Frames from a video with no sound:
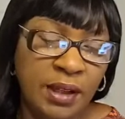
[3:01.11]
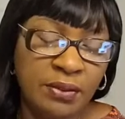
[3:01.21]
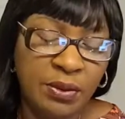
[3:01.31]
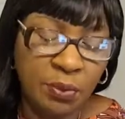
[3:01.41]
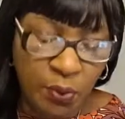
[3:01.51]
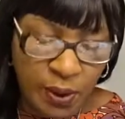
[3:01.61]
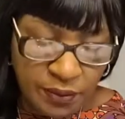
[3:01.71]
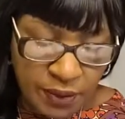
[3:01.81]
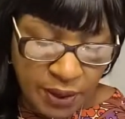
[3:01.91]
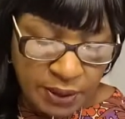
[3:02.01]
every one
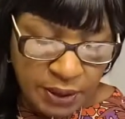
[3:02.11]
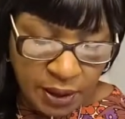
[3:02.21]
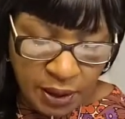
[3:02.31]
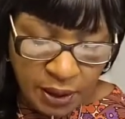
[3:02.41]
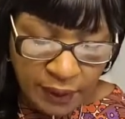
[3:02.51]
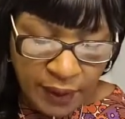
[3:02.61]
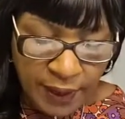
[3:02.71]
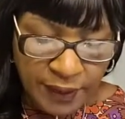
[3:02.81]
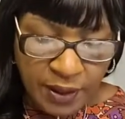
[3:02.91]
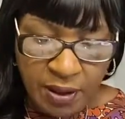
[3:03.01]
of us
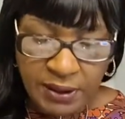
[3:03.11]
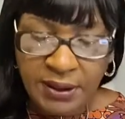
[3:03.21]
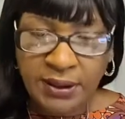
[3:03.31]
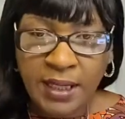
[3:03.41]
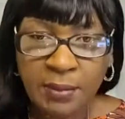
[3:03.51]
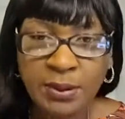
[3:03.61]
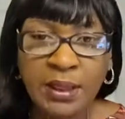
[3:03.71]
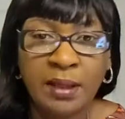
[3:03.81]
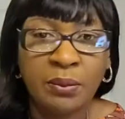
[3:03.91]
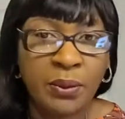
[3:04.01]
that there are steps
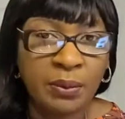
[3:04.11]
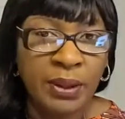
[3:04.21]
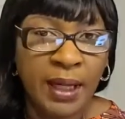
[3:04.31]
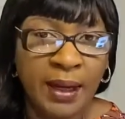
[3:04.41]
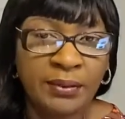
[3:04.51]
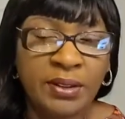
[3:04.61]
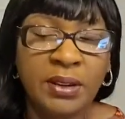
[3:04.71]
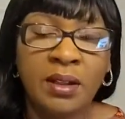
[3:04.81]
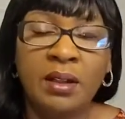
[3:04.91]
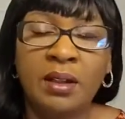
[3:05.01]
that we have
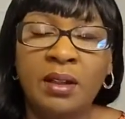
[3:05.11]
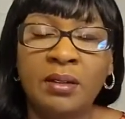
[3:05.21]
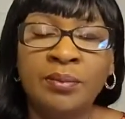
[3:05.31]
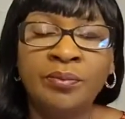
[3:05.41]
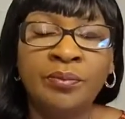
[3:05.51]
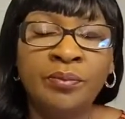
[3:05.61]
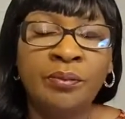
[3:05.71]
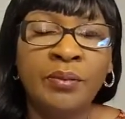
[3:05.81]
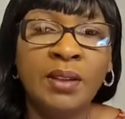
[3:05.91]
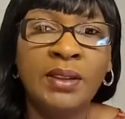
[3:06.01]
to,
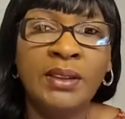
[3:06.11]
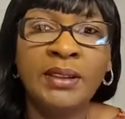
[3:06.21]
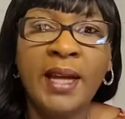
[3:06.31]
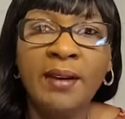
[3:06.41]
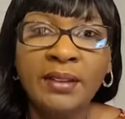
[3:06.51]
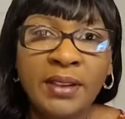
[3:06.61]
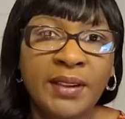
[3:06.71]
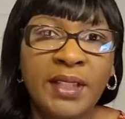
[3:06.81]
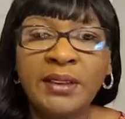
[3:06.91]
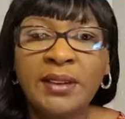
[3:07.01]
there's character
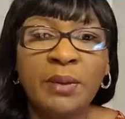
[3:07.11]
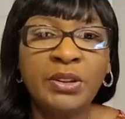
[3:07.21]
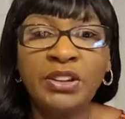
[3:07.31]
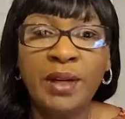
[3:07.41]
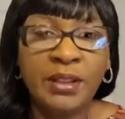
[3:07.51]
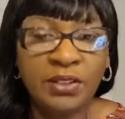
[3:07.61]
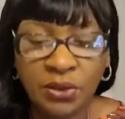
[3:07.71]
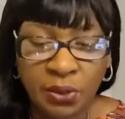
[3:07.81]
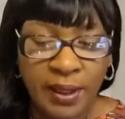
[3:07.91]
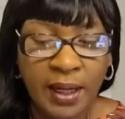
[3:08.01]
things that we're trying to
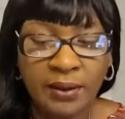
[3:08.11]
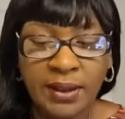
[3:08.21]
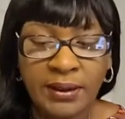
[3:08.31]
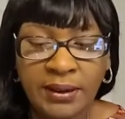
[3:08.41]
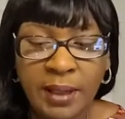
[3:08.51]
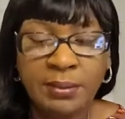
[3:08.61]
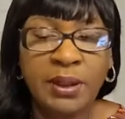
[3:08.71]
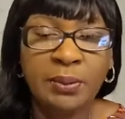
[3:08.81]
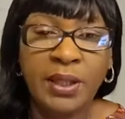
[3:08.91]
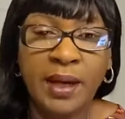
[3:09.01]
sort out. There's steps
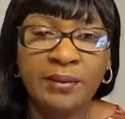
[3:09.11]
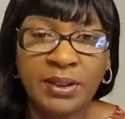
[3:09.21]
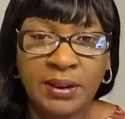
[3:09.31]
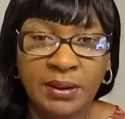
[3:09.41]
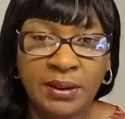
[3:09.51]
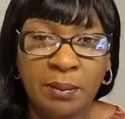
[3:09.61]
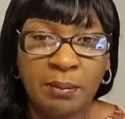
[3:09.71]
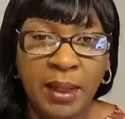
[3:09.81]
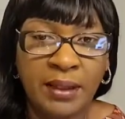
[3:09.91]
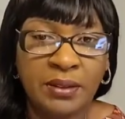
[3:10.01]
that we have to
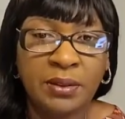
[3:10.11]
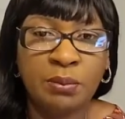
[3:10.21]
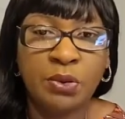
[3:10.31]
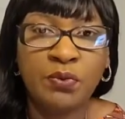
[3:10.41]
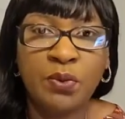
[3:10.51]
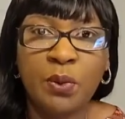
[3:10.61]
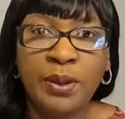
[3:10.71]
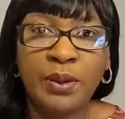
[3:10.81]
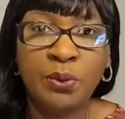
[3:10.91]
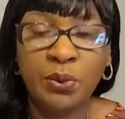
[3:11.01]
make to move
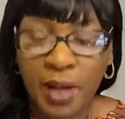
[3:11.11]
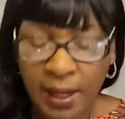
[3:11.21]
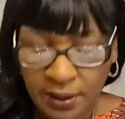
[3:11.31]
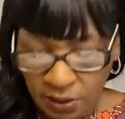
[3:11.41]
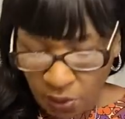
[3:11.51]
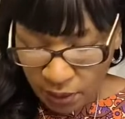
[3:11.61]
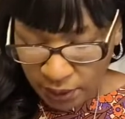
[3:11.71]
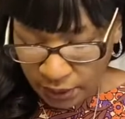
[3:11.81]
forward in who God is calling